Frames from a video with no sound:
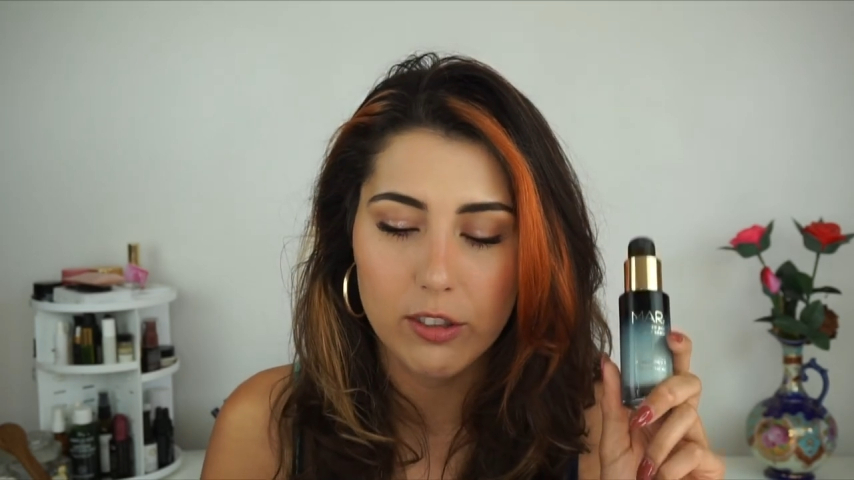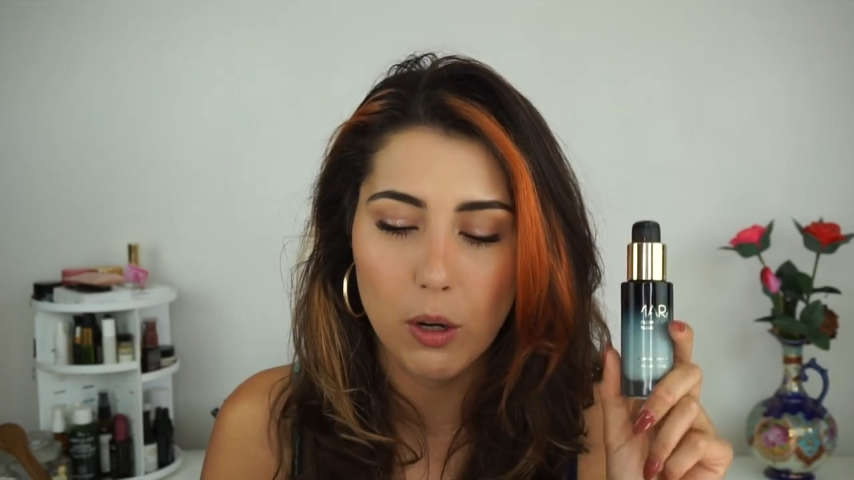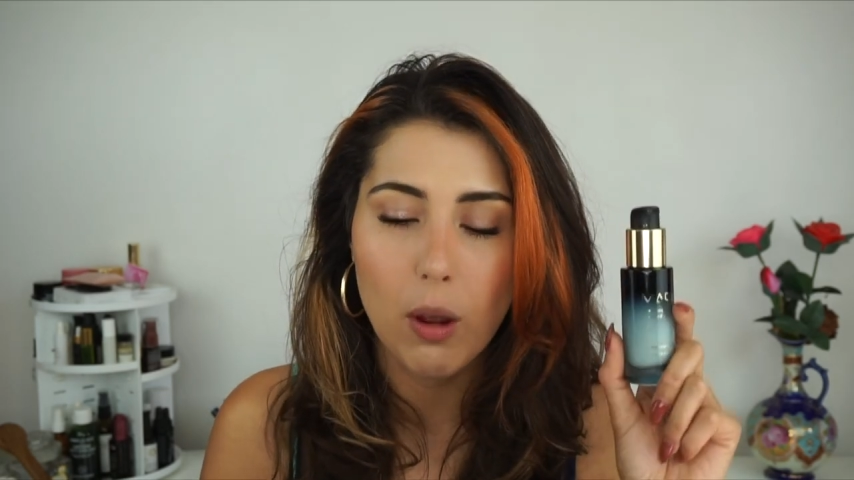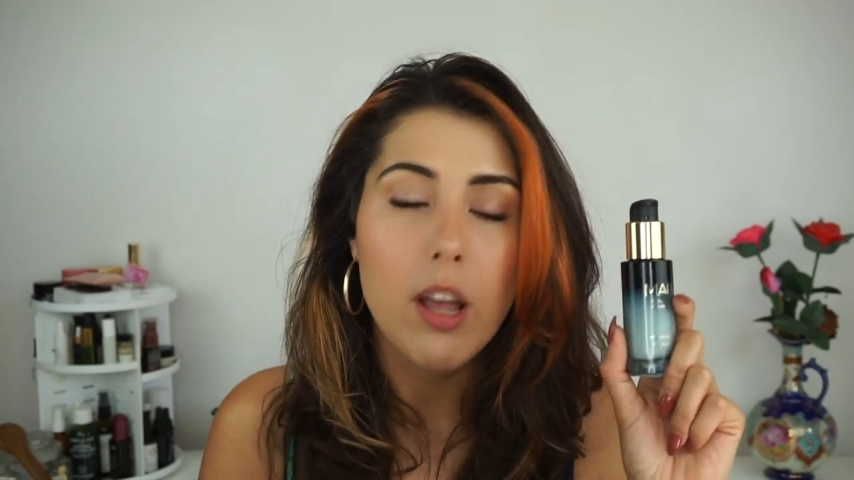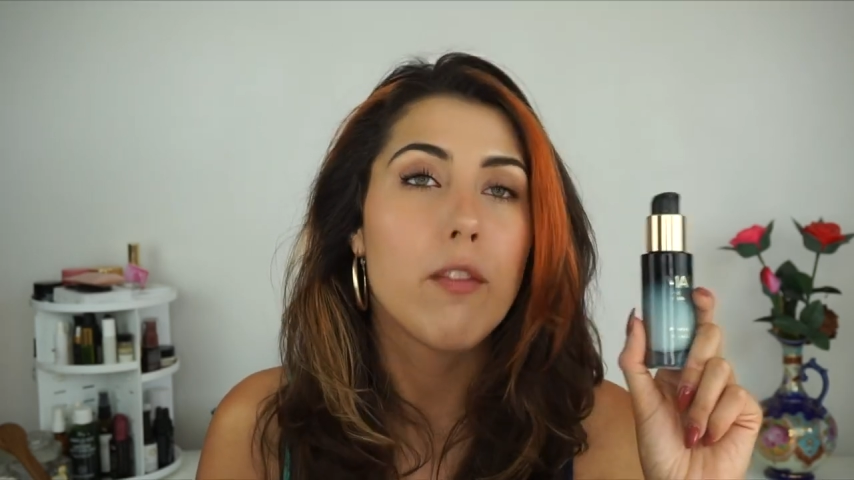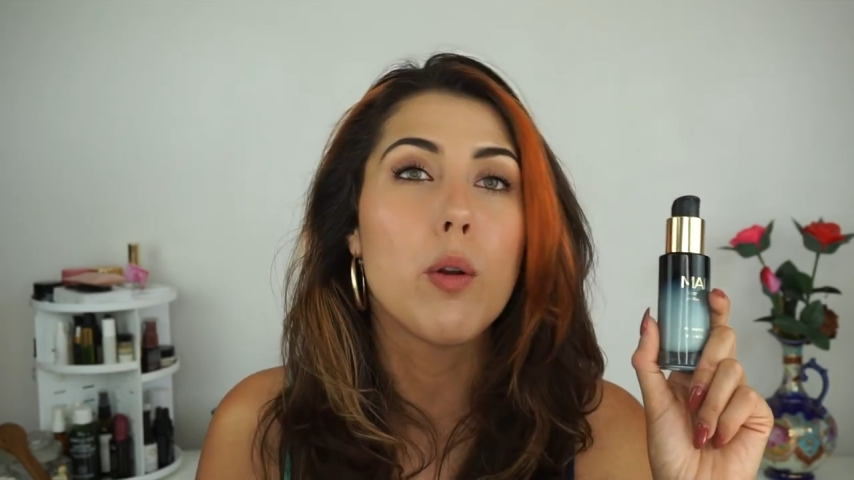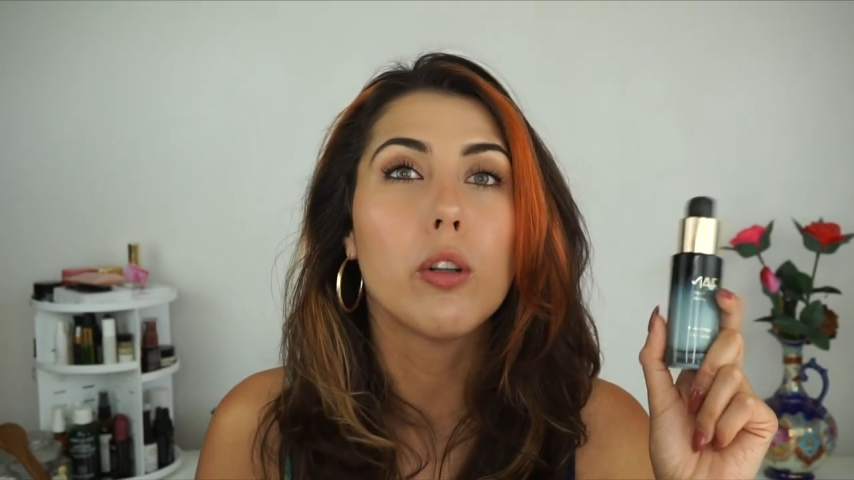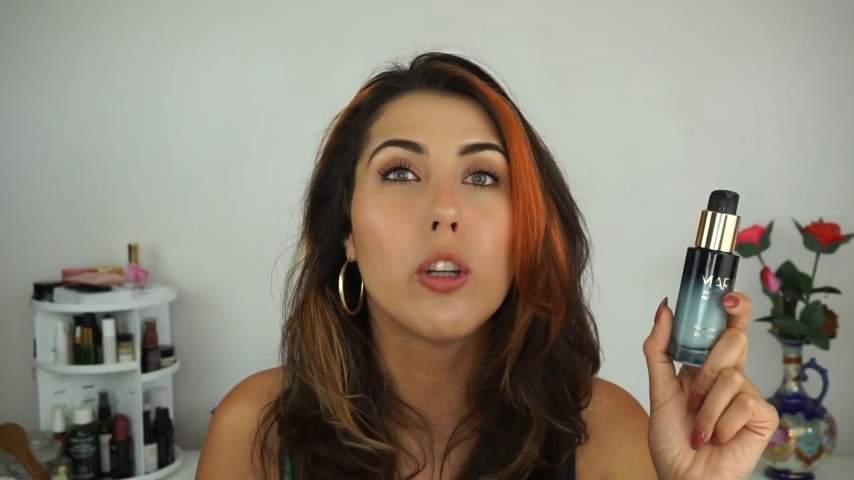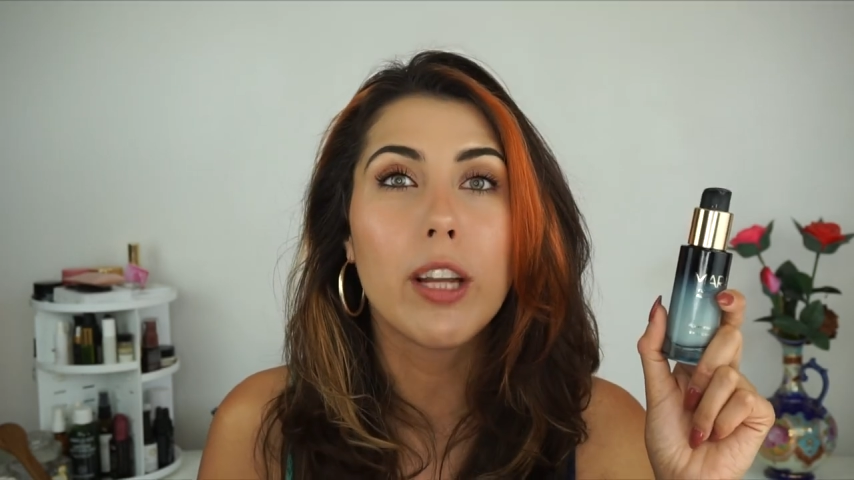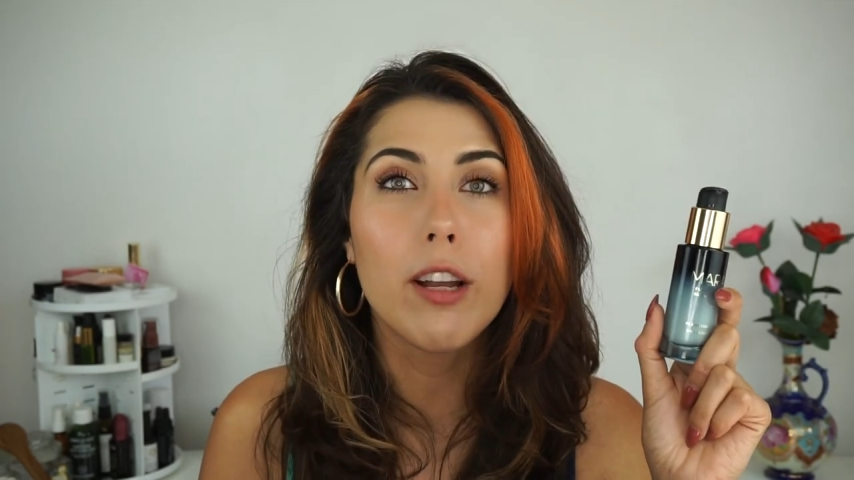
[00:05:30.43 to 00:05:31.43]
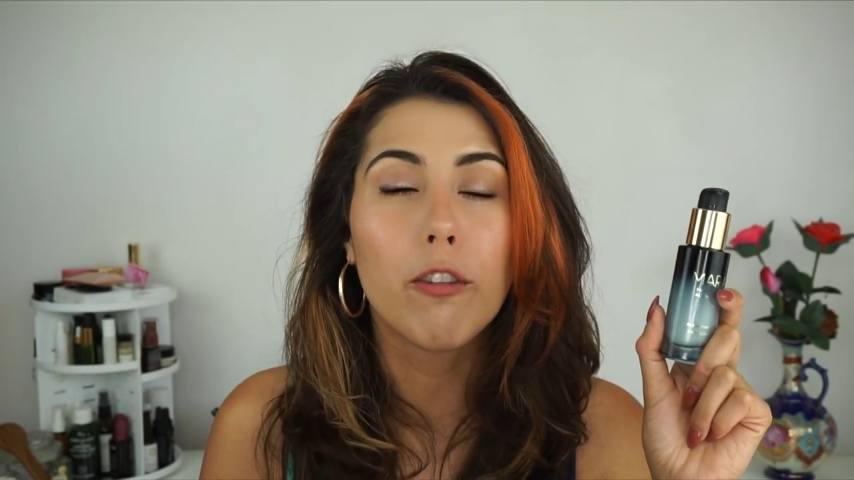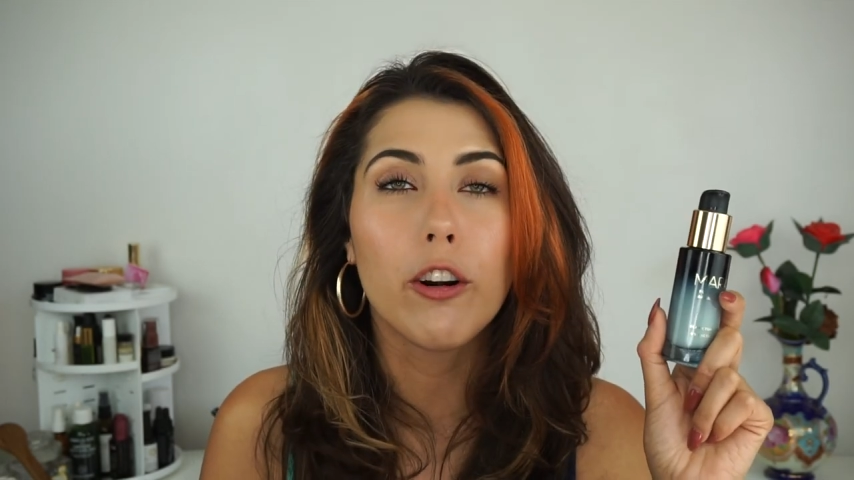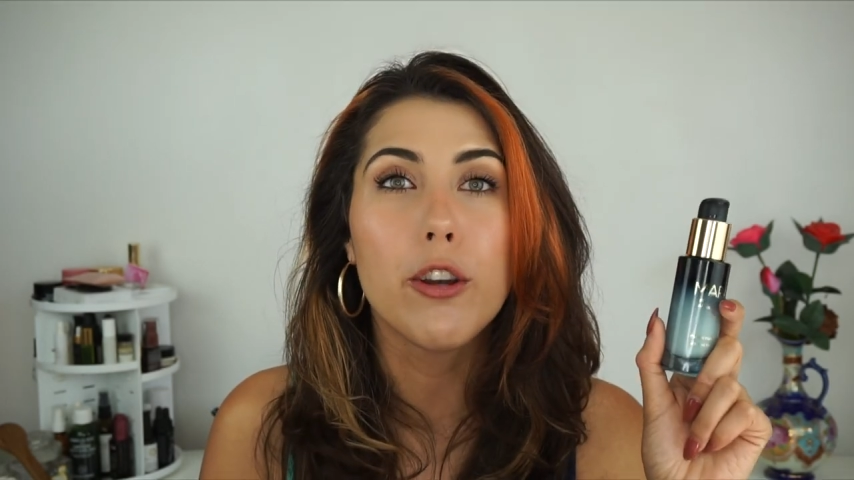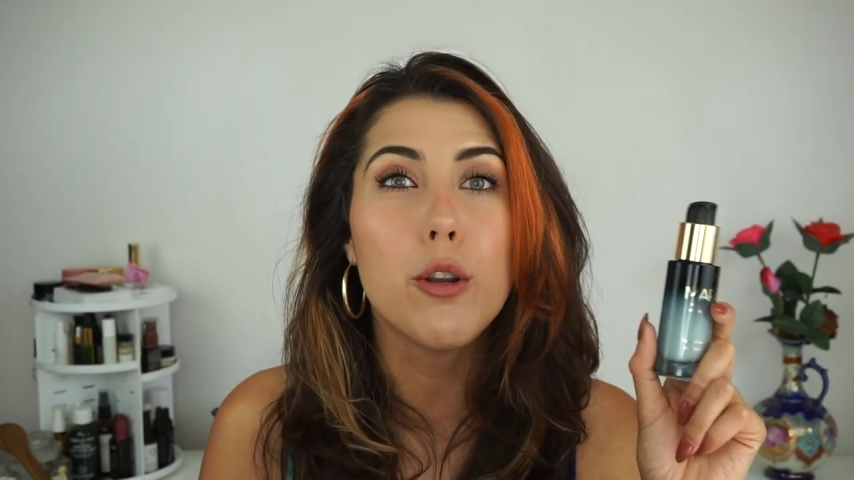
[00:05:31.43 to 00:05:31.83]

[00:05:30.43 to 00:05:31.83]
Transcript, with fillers: So if you are looking for a